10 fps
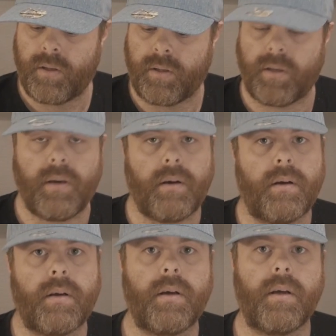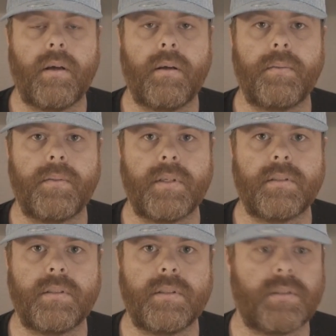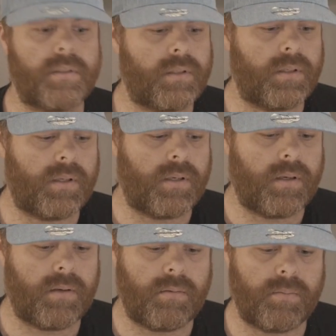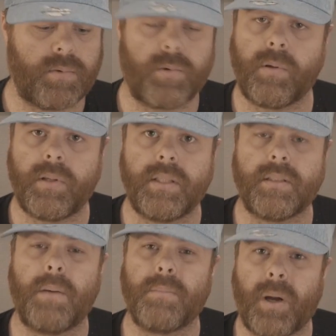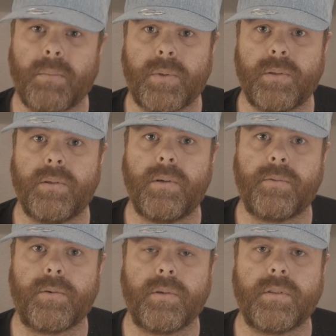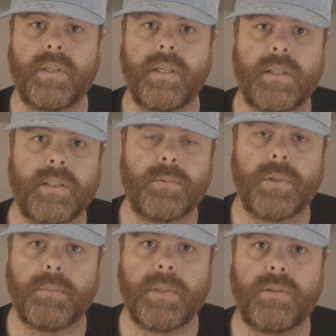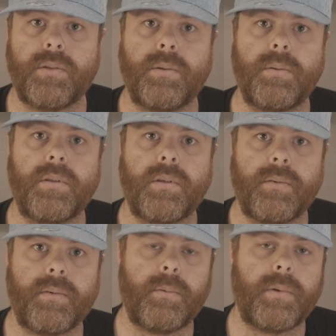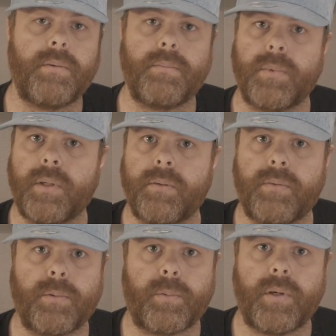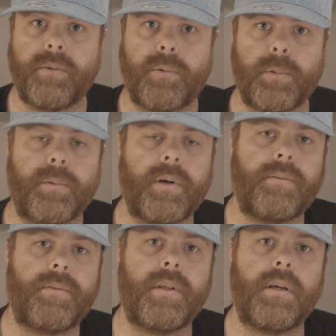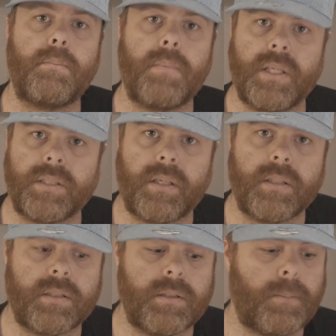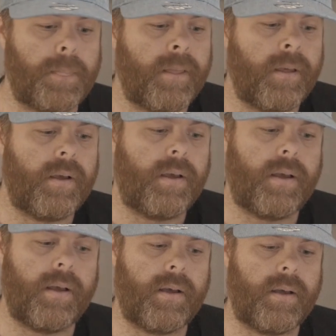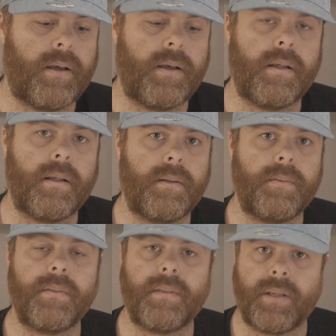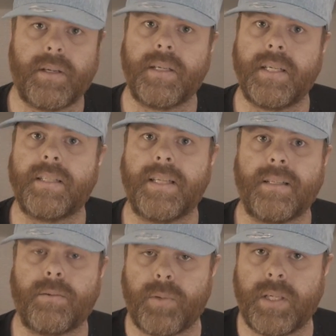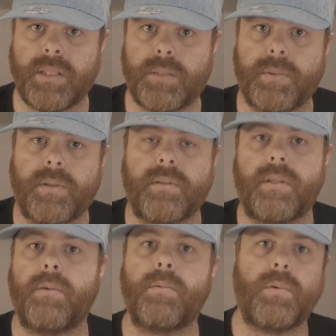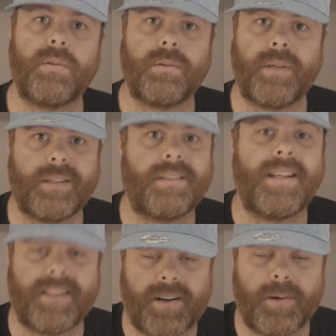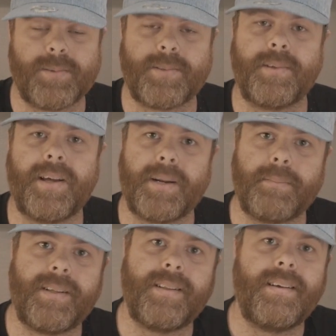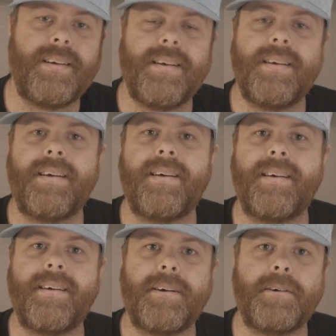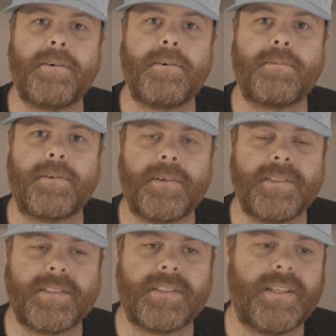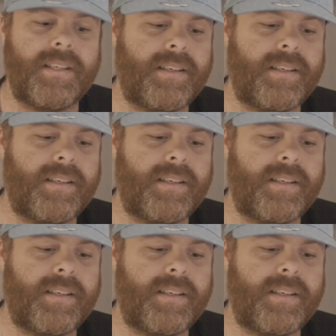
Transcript: Yeah. This is a cool lens. I'm gonna of course take this with me to Dovre when I'm gonna photograph the mask action. Then I need that range because I don't want to get that close to the animal, of course.